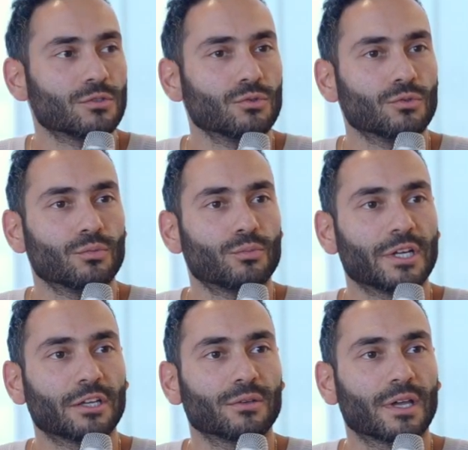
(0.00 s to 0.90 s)
to
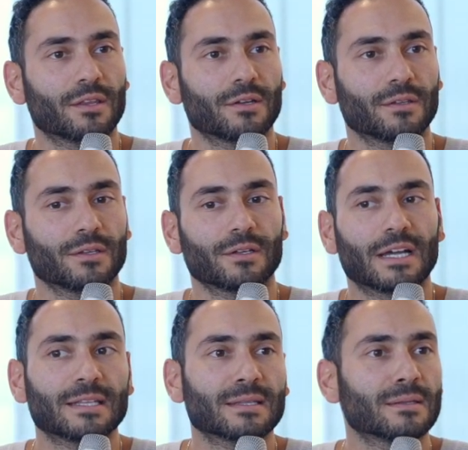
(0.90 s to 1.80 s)
bring together the
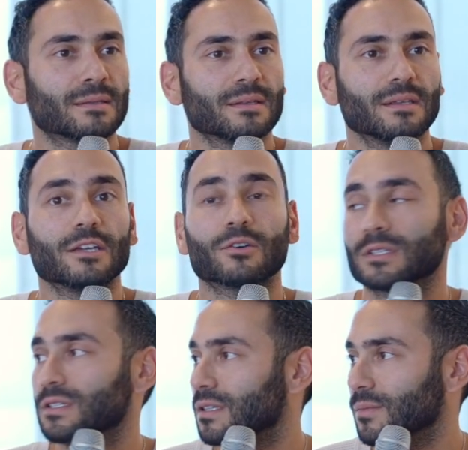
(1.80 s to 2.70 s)
right
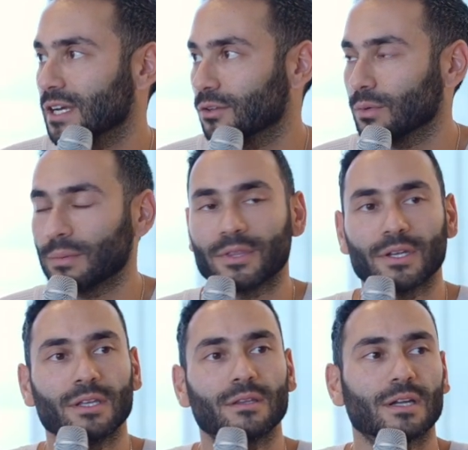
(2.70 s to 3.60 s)
ecosystem around
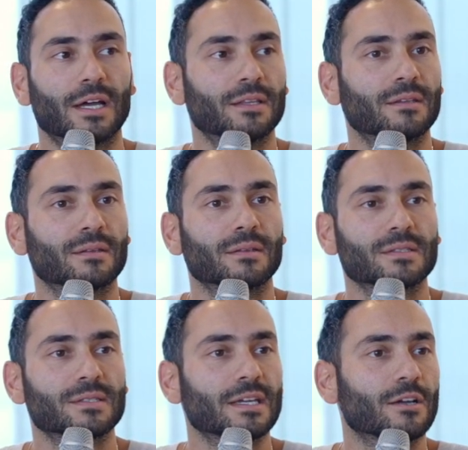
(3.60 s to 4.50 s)
Web3, the right
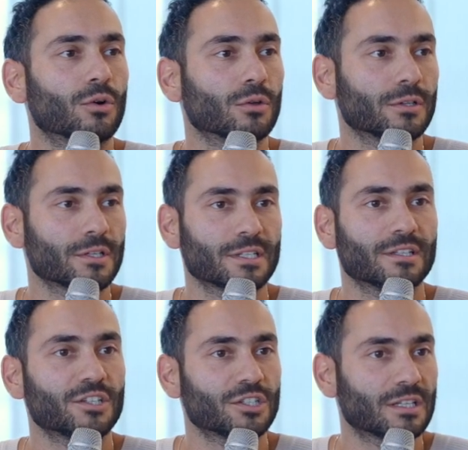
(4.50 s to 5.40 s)
stakeholders in
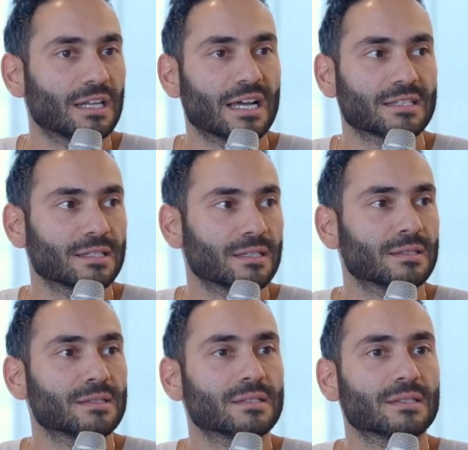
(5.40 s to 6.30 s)
digital
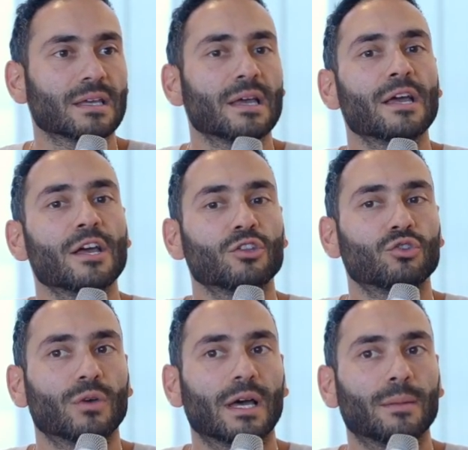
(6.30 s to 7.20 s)
assets
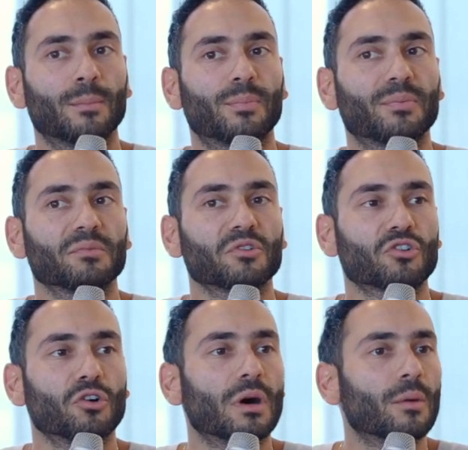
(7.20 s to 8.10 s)
to help
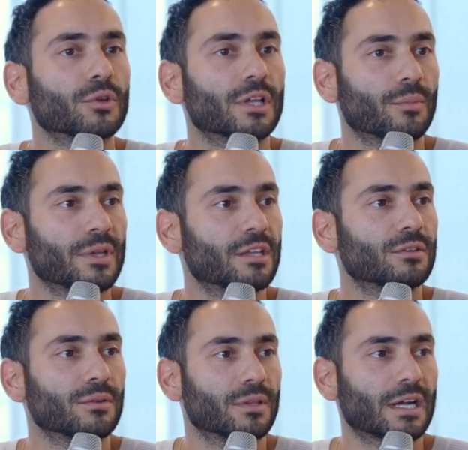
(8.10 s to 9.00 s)
grow Abu Dhabi
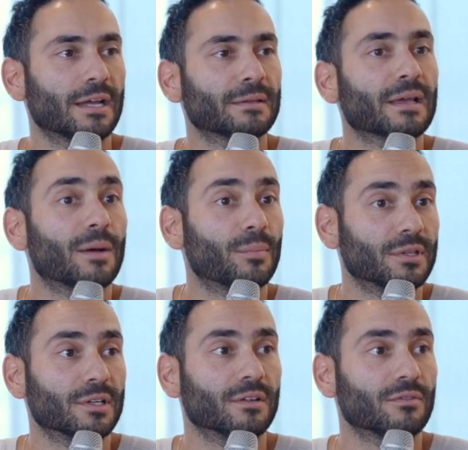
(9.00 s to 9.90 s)
into the right
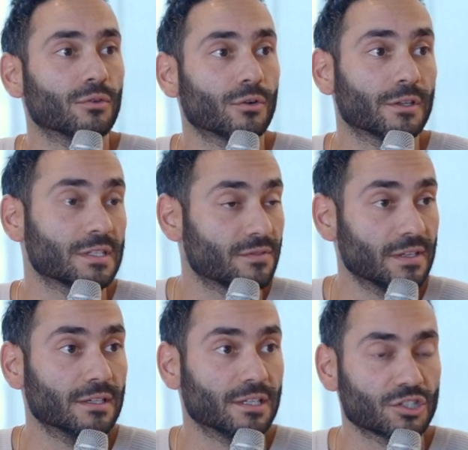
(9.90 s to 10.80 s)
capital for this
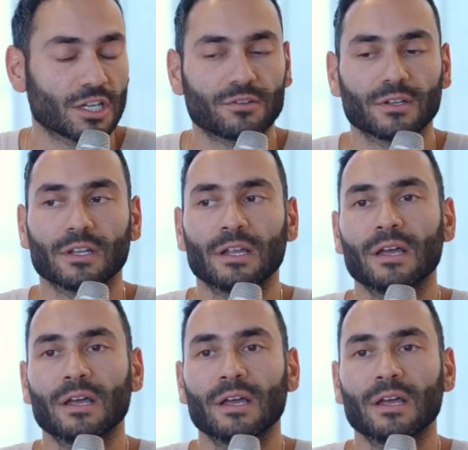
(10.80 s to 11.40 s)
field in general.